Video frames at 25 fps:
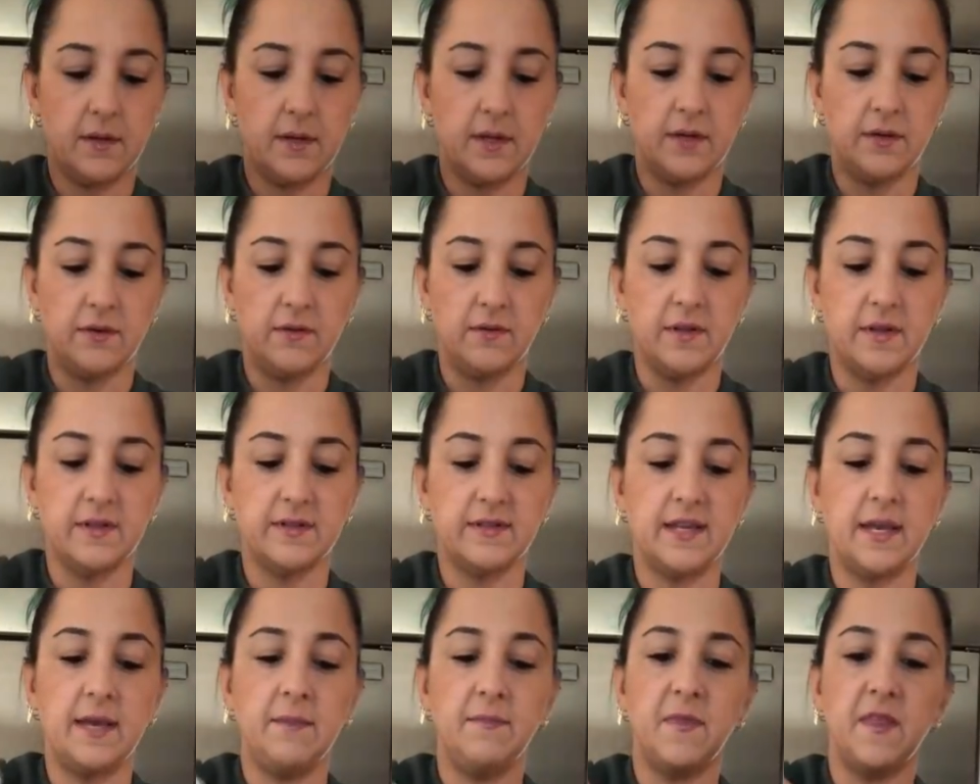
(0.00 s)
and do the
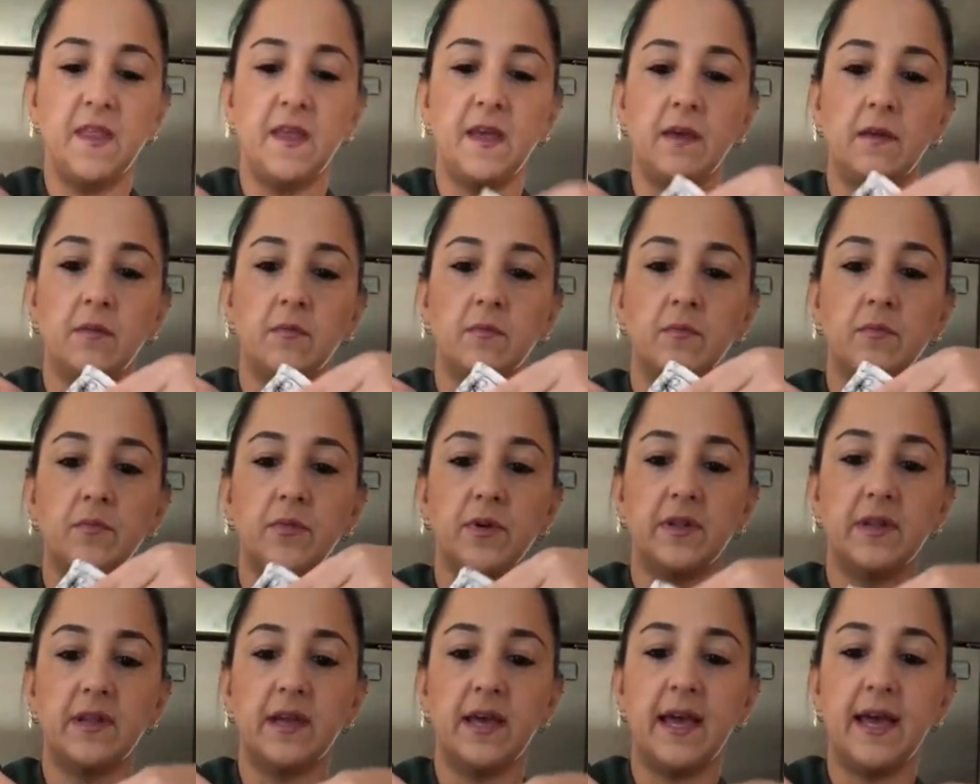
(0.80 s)
same thing.
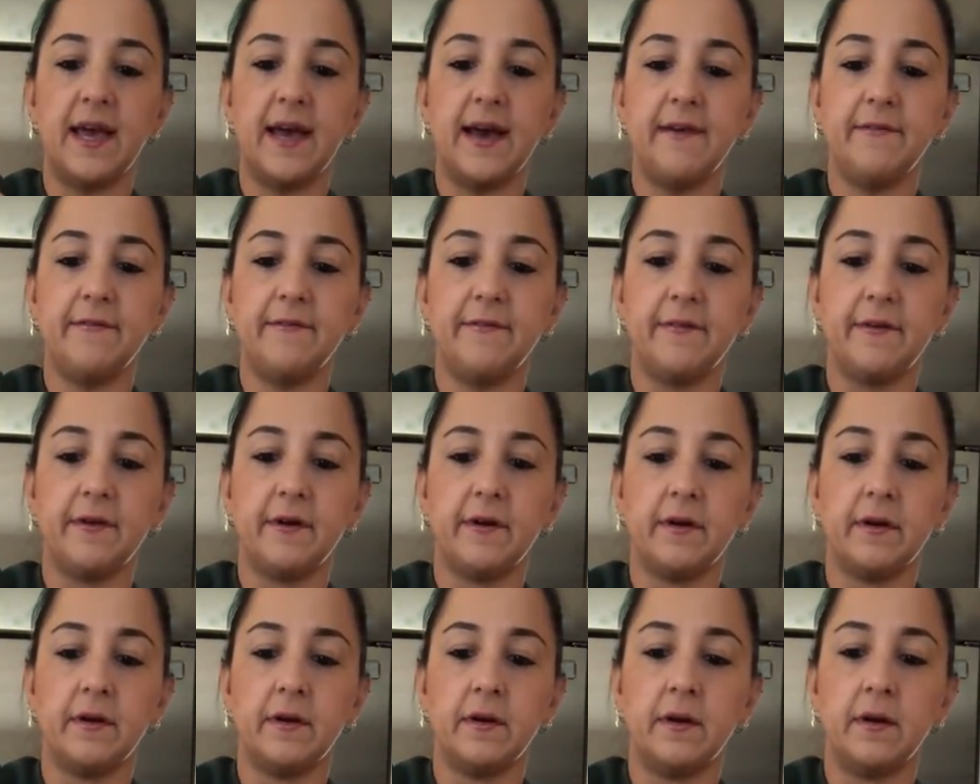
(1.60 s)
Put the half
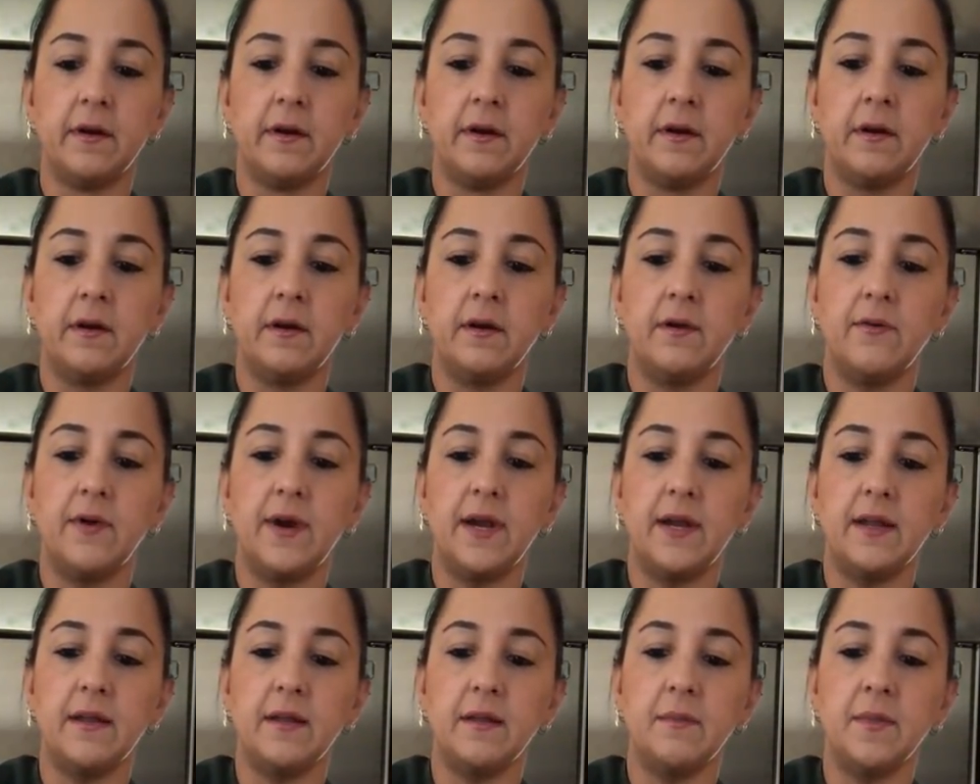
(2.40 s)

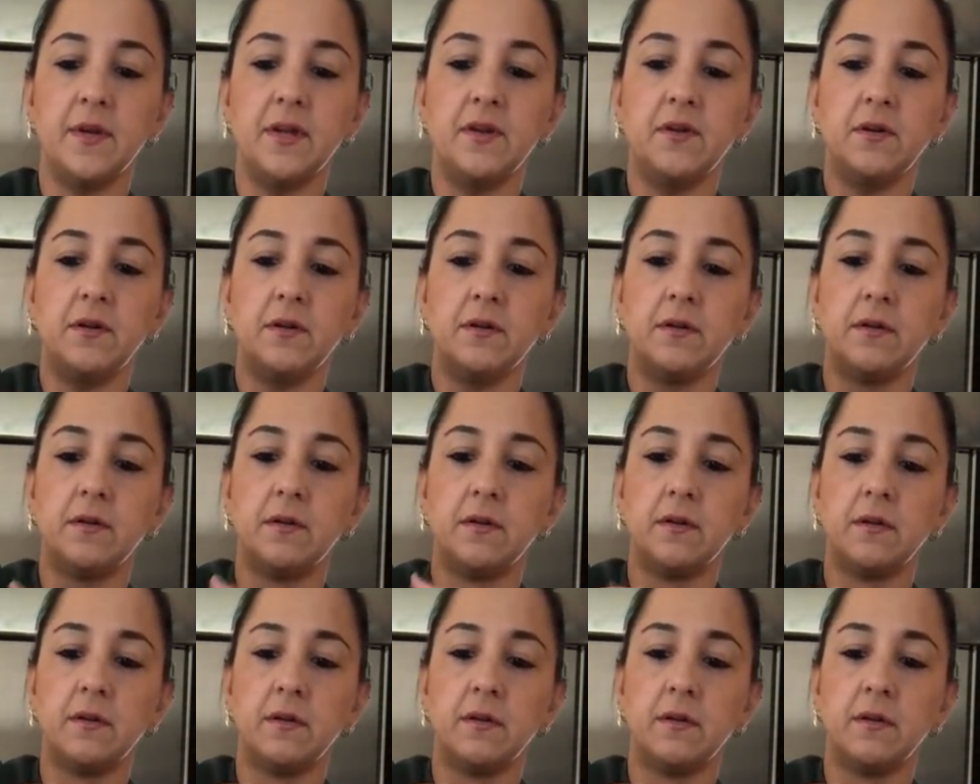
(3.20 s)
right in the middle.